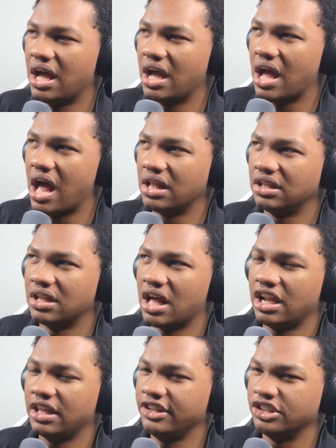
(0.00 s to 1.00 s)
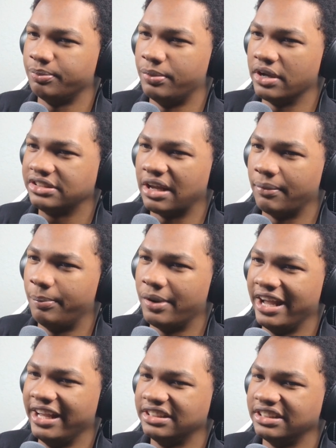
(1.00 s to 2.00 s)
a lot of these books have
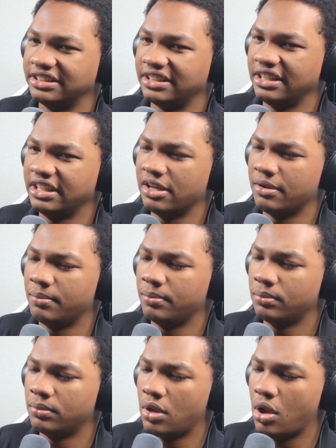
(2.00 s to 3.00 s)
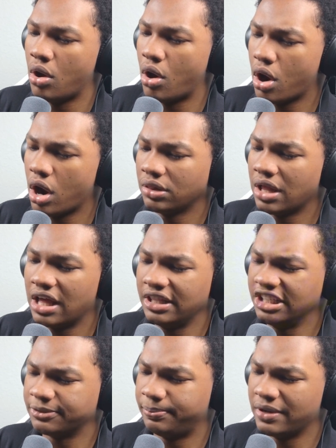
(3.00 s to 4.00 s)
biases in them, or a lot of
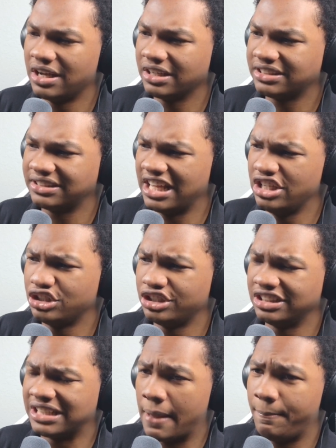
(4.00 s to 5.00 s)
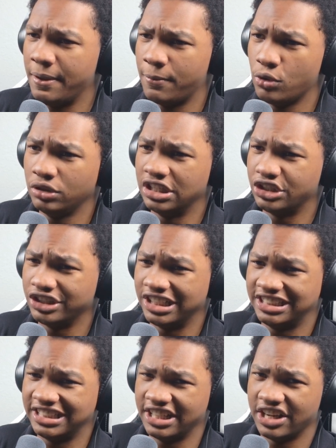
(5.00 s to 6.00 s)
these books they usually just have people who
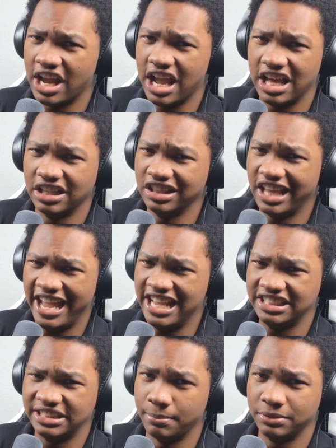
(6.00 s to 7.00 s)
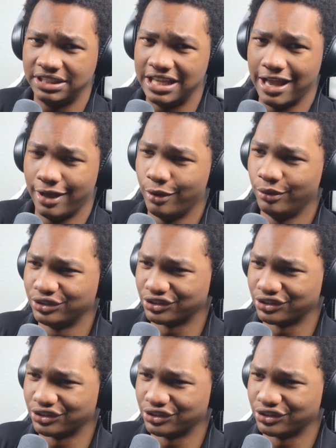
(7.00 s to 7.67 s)
literally just sit there and glaze themselves,